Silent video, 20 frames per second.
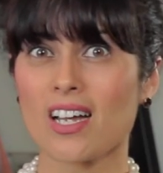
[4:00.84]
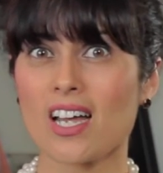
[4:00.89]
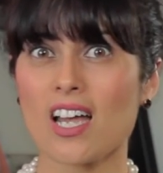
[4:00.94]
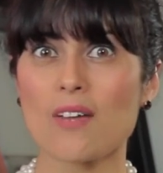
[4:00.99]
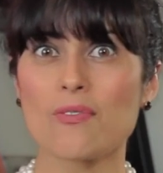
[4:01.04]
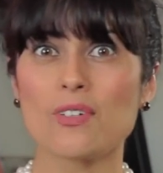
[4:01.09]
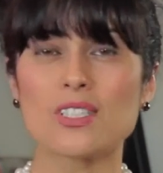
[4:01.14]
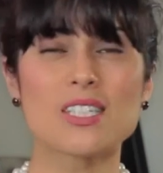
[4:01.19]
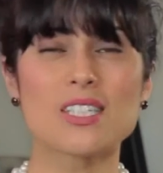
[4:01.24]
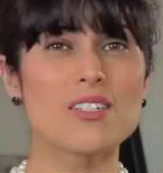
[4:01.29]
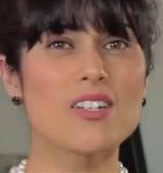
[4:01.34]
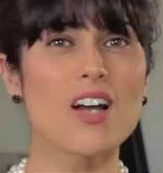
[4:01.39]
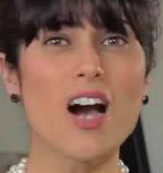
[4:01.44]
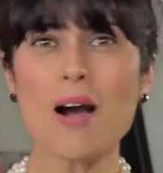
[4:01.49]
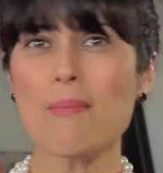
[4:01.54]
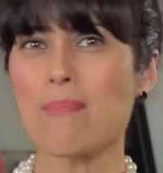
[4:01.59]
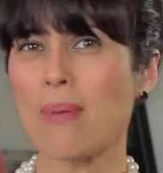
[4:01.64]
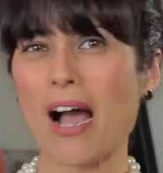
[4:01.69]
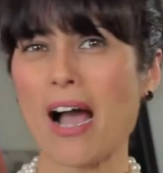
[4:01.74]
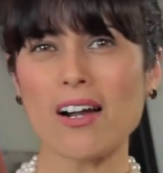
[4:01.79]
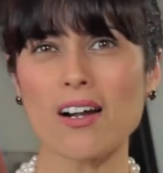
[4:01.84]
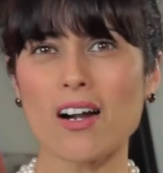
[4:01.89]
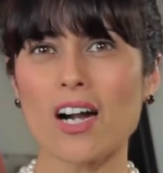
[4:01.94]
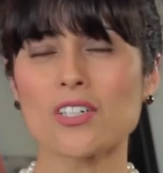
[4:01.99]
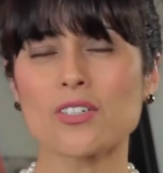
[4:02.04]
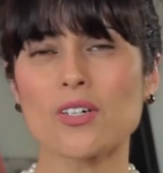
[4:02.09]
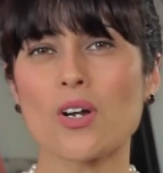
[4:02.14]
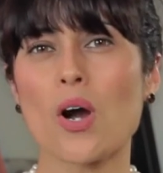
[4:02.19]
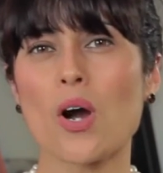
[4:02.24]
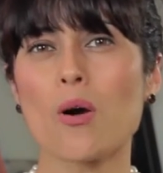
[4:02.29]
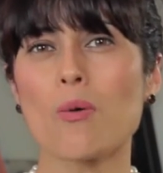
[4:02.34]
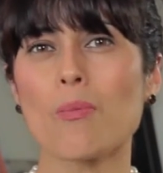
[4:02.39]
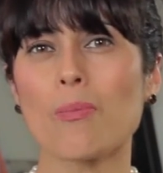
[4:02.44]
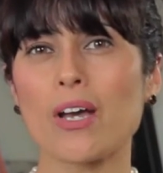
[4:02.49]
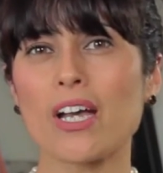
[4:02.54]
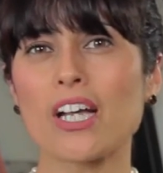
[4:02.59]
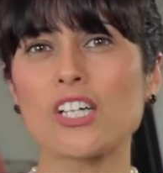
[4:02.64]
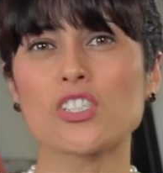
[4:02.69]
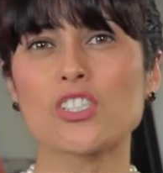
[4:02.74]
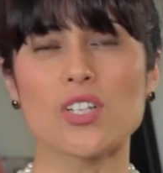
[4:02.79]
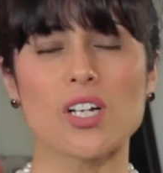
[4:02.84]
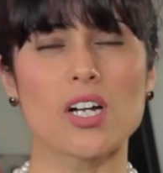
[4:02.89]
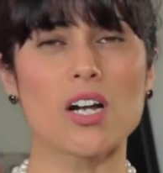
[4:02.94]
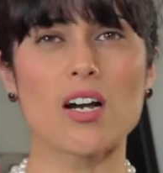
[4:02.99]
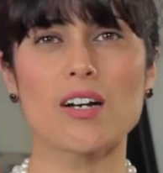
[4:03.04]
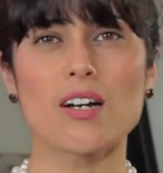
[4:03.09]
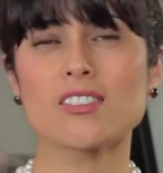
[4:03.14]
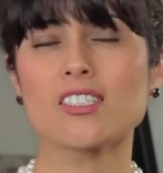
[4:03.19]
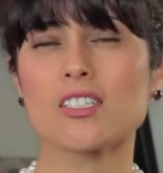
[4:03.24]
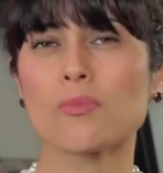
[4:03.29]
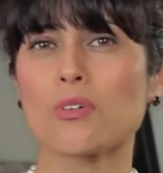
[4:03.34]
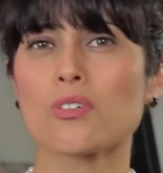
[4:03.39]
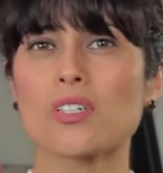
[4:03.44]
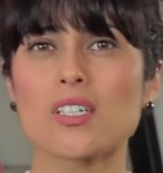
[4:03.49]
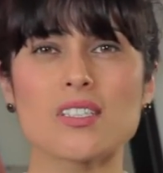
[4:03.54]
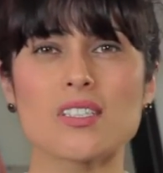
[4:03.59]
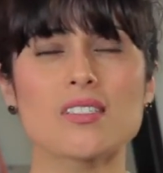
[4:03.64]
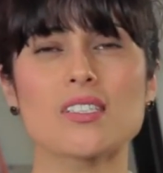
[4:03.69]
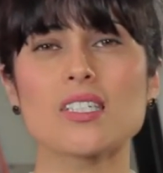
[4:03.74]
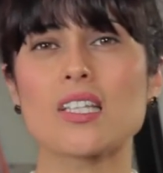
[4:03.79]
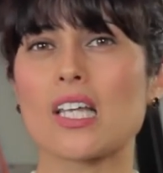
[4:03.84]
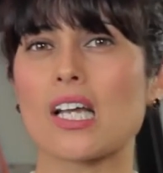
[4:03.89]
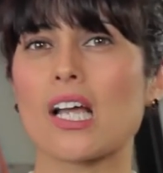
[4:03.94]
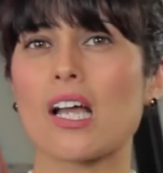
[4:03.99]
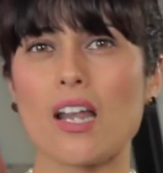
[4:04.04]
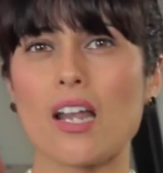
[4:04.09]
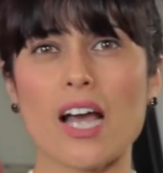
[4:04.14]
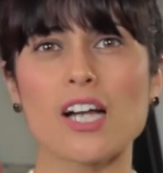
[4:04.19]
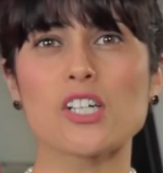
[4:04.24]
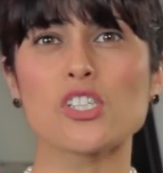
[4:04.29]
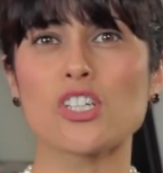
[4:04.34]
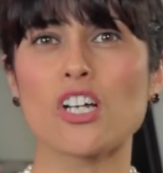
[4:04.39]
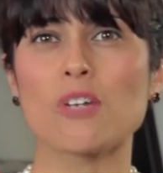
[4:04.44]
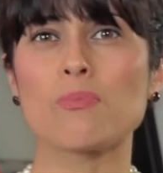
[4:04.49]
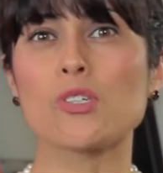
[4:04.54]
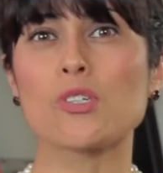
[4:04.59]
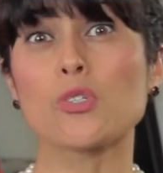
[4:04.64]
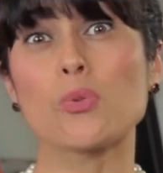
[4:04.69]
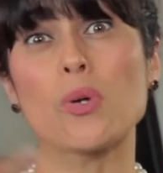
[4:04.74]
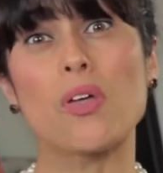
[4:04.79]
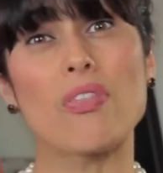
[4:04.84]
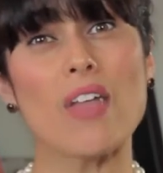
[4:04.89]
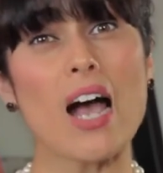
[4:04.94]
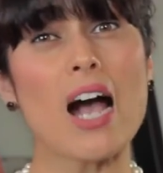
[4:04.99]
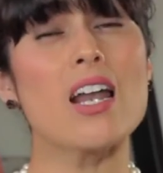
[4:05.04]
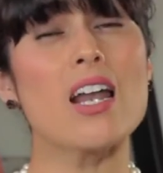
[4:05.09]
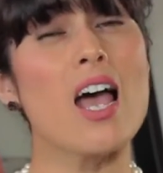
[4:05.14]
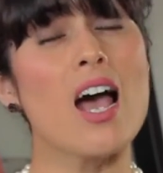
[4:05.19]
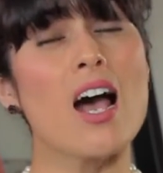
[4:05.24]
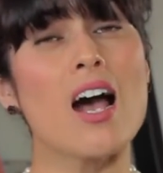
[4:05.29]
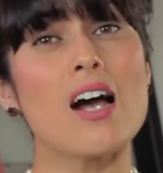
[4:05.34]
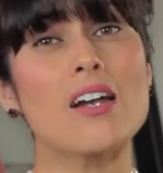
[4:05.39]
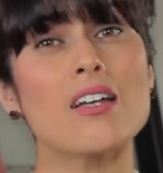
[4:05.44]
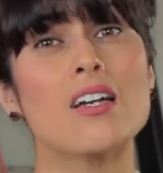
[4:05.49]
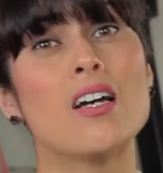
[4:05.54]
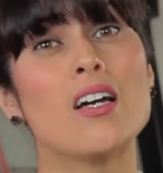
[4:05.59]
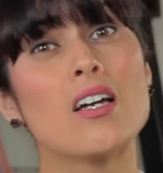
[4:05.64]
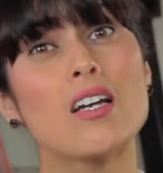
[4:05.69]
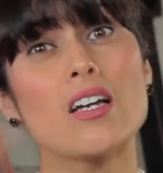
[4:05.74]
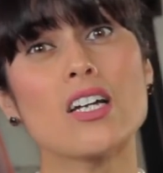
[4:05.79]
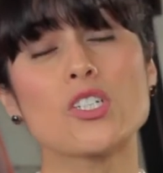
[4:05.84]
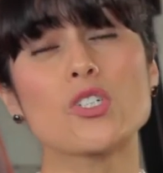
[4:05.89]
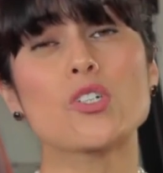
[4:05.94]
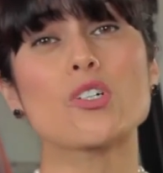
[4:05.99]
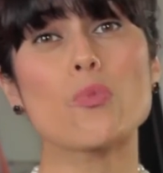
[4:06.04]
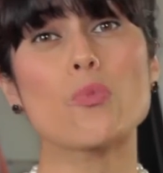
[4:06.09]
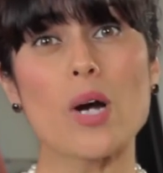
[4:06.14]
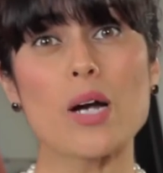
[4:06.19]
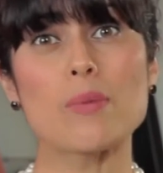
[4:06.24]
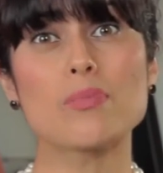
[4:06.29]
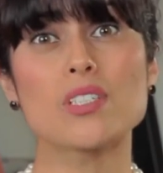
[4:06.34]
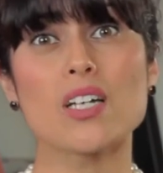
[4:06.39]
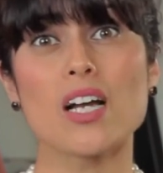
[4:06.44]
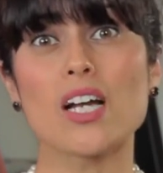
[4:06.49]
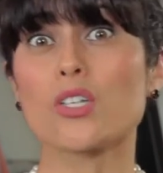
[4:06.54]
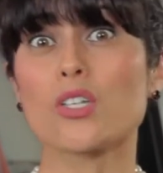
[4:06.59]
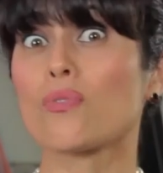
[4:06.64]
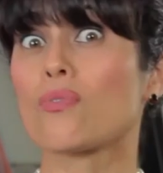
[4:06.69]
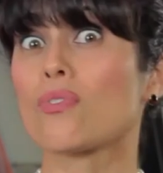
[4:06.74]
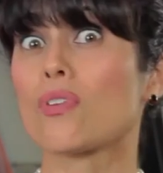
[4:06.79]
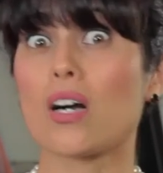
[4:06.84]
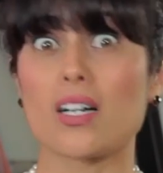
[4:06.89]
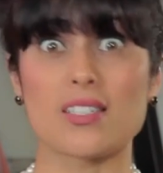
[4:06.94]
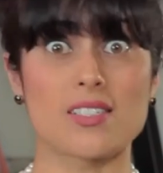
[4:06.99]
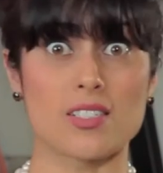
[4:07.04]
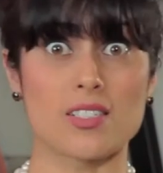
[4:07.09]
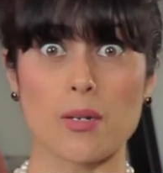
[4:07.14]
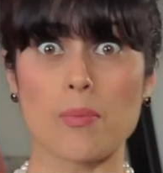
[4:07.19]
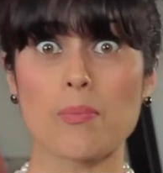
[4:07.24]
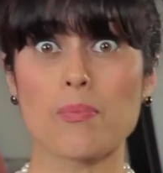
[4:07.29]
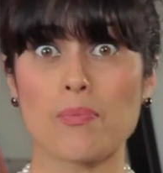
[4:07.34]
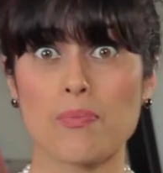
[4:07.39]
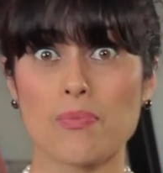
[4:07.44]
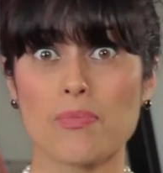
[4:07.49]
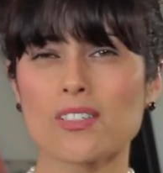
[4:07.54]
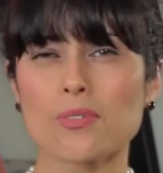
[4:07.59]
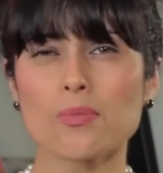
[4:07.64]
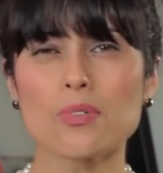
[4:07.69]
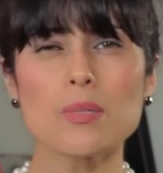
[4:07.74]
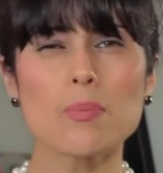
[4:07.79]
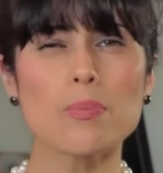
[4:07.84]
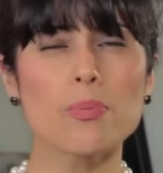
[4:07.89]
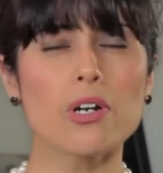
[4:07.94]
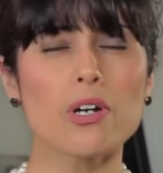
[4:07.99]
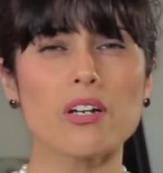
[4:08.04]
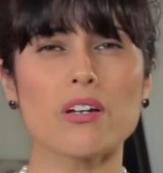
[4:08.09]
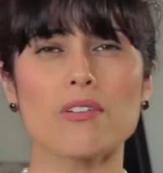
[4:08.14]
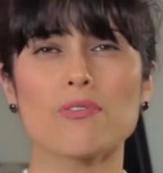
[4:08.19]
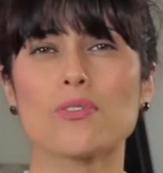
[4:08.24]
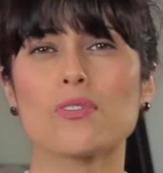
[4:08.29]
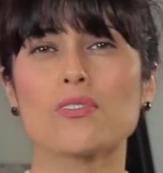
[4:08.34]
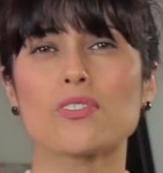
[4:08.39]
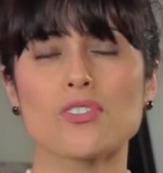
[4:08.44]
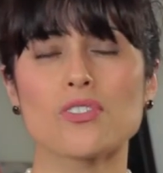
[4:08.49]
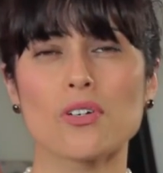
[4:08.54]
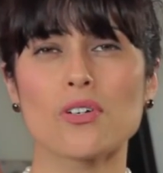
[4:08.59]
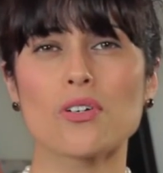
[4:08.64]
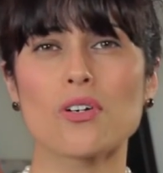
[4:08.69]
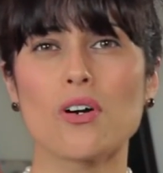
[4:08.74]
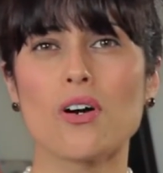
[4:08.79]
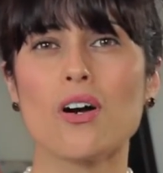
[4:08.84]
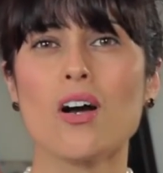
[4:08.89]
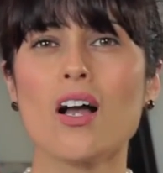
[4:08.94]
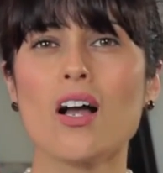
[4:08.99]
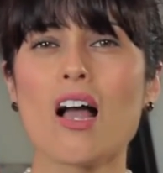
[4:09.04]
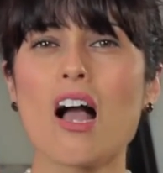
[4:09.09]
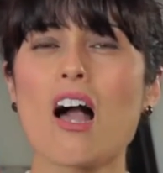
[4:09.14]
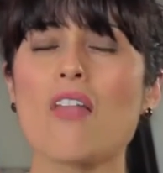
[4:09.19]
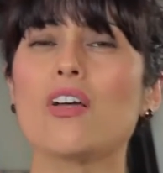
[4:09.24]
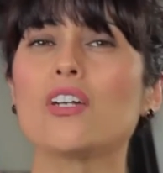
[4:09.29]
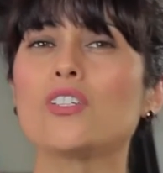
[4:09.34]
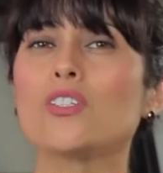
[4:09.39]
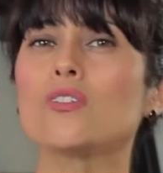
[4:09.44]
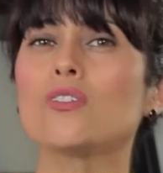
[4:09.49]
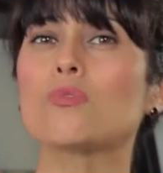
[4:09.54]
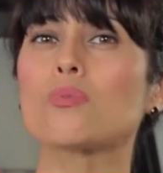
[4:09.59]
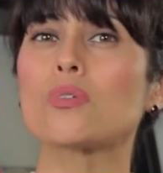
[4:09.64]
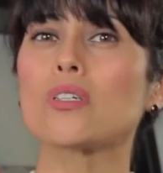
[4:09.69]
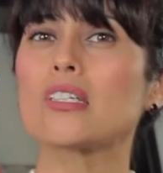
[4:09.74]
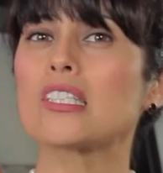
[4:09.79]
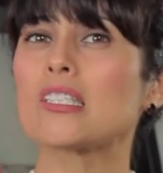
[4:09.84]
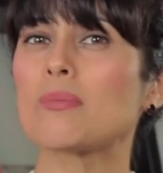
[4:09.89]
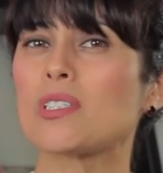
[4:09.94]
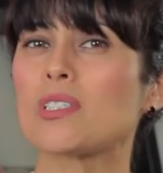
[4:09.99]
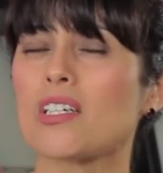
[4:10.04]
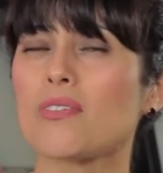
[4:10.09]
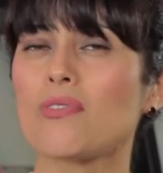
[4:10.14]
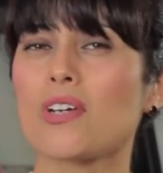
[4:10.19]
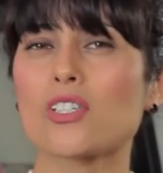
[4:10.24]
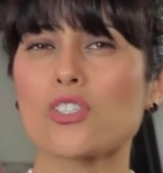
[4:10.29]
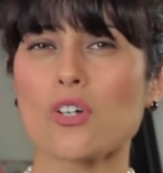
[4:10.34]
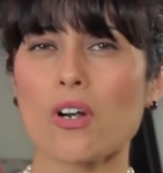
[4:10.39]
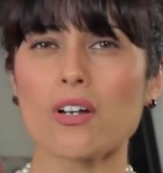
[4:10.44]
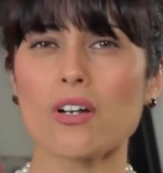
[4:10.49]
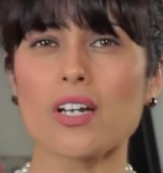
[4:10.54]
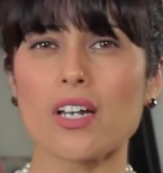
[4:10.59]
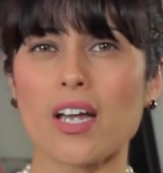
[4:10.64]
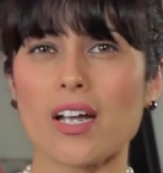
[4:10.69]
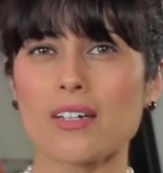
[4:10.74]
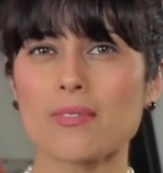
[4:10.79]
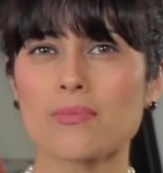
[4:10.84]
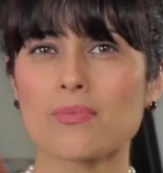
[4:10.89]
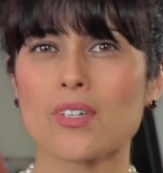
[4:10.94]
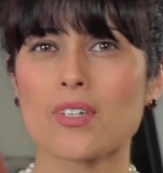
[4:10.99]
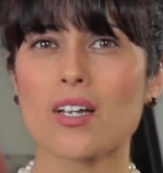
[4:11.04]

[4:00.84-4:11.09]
If it's not back on your homepage and the customer doesn't see the connection between that ad and your website, you've lost them. So really bring it full circle and then do really specific targeting.